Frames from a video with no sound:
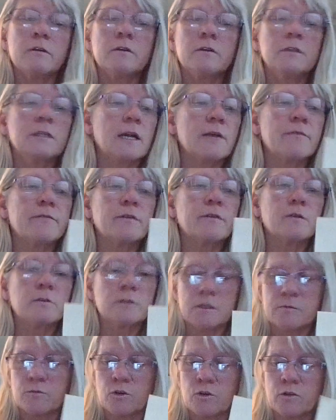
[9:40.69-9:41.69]
And then I
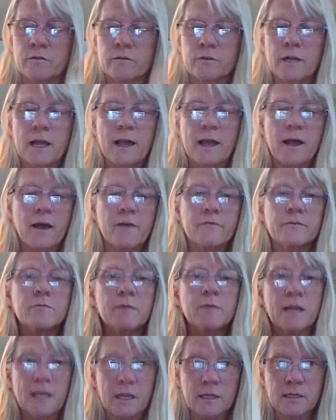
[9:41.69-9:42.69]
folded them over in half
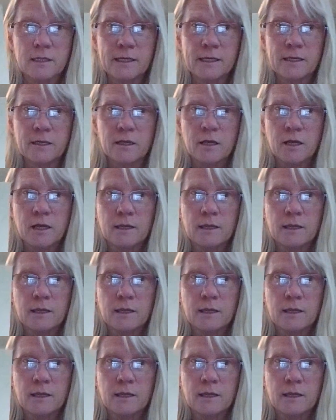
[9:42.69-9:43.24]
to make it like